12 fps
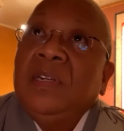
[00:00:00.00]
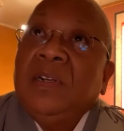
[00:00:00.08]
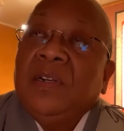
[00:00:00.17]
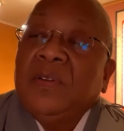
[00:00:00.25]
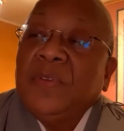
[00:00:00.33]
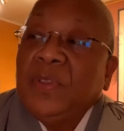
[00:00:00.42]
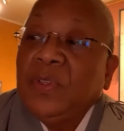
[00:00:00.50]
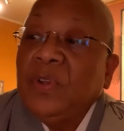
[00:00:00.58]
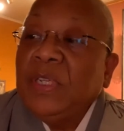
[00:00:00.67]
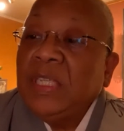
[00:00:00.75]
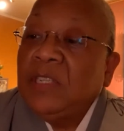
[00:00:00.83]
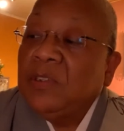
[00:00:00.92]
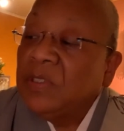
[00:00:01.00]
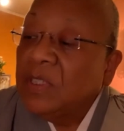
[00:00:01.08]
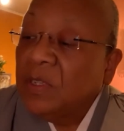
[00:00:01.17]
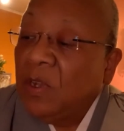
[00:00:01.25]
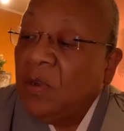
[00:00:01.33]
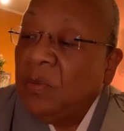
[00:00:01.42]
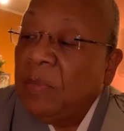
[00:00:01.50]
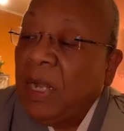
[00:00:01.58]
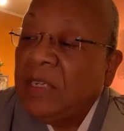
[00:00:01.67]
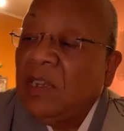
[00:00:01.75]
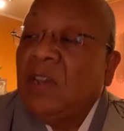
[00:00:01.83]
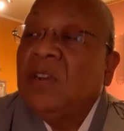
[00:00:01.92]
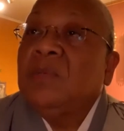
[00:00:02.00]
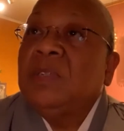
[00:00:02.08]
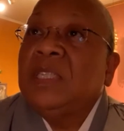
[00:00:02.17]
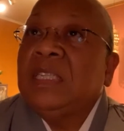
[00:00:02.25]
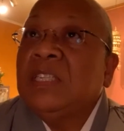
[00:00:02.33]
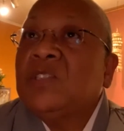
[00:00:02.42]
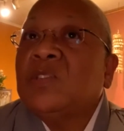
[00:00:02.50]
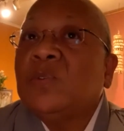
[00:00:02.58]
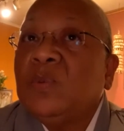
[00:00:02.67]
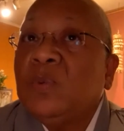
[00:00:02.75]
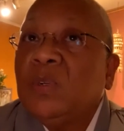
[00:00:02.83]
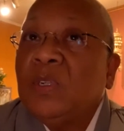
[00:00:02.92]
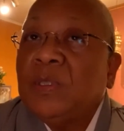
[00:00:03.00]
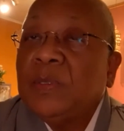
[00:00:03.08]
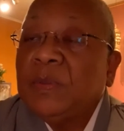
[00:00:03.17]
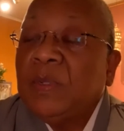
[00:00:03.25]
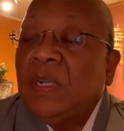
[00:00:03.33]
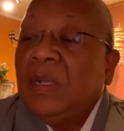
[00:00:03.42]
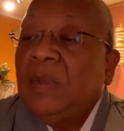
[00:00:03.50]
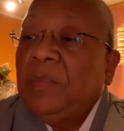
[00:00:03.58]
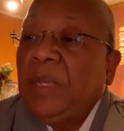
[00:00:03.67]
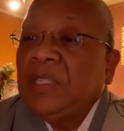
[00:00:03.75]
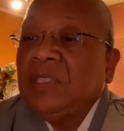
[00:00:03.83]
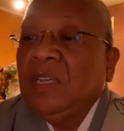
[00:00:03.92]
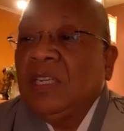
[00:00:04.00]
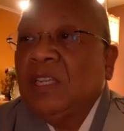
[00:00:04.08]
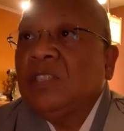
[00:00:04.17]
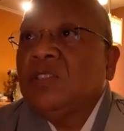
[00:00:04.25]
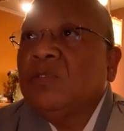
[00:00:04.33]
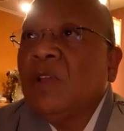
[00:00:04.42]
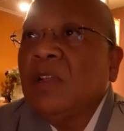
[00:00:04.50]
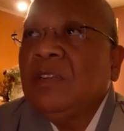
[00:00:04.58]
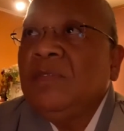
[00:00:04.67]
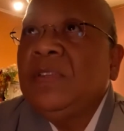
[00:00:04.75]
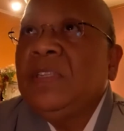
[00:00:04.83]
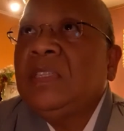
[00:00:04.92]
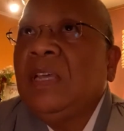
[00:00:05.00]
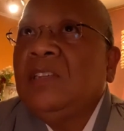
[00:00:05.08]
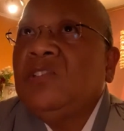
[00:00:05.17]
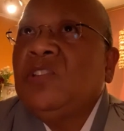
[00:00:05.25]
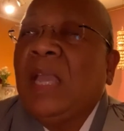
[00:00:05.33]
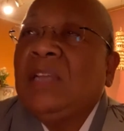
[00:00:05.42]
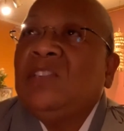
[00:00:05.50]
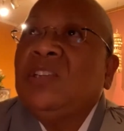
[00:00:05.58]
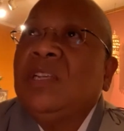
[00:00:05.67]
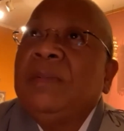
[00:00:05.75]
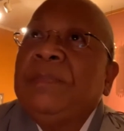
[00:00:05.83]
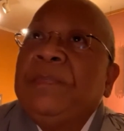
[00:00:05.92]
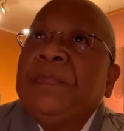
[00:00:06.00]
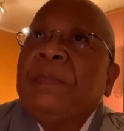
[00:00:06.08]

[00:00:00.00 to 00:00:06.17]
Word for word: Over 30 years ago, my daughter was in a school based on constructivist education,